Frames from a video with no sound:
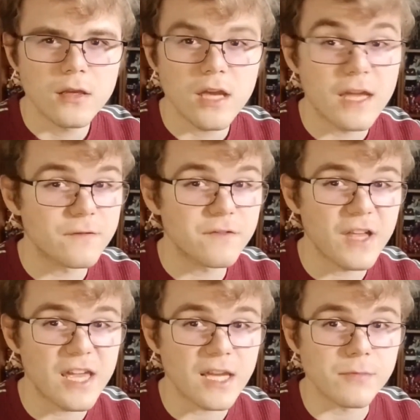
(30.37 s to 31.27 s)
and
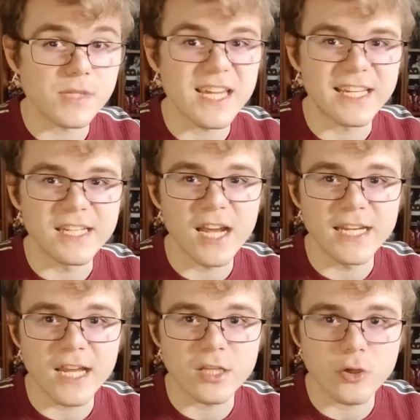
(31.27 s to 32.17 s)
flames ignite
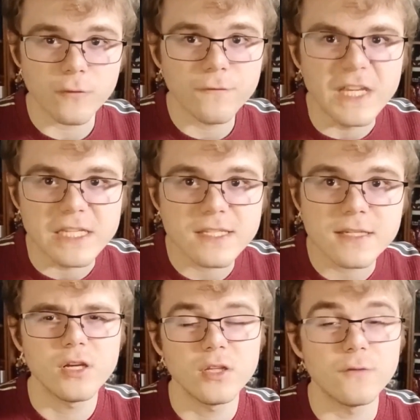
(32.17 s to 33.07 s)
at your feet.
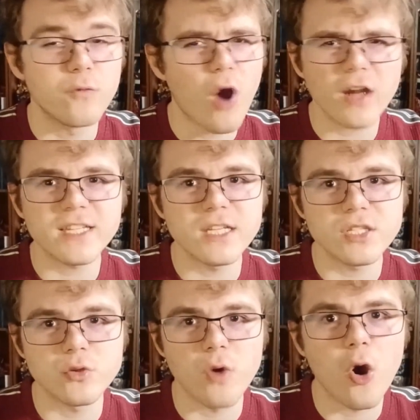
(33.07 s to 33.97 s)
You've walked
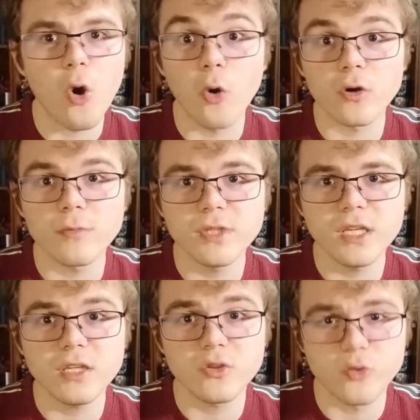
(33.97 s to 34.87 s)
into a
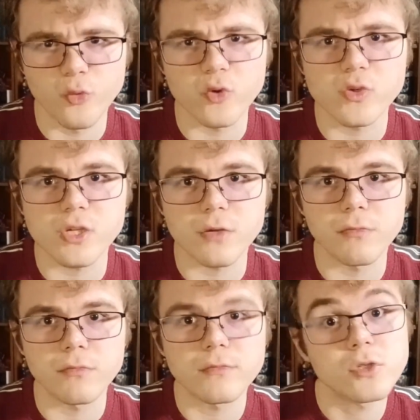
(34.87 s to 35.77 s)
horribly
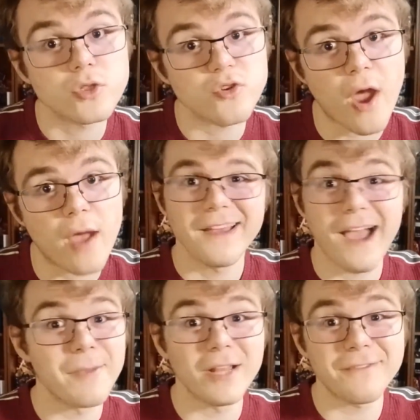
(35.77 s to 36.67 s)
gruesome trap.
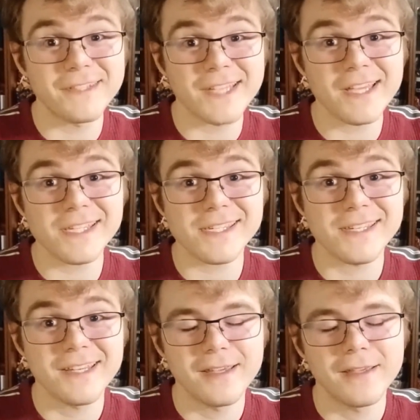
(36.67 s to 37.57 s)
I'm Elephant Dice,
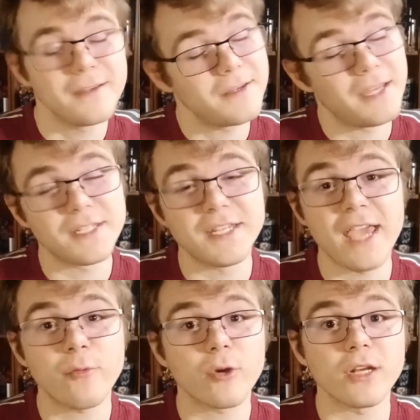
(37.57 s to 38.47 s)
and
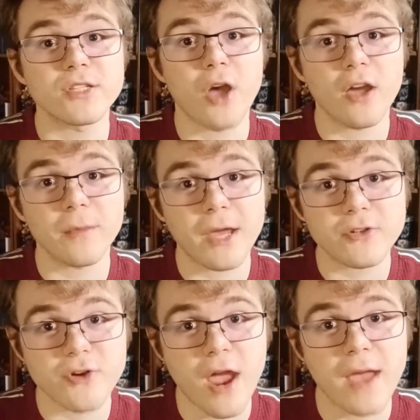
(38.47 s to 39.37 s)
today we're going to talk about
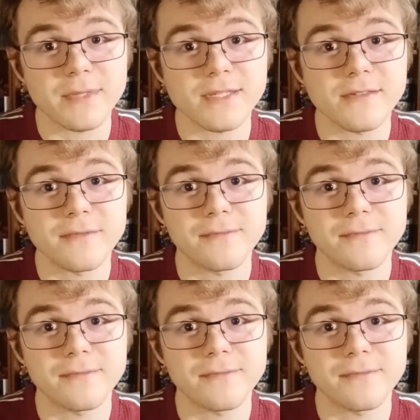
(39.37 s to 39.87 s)
traps.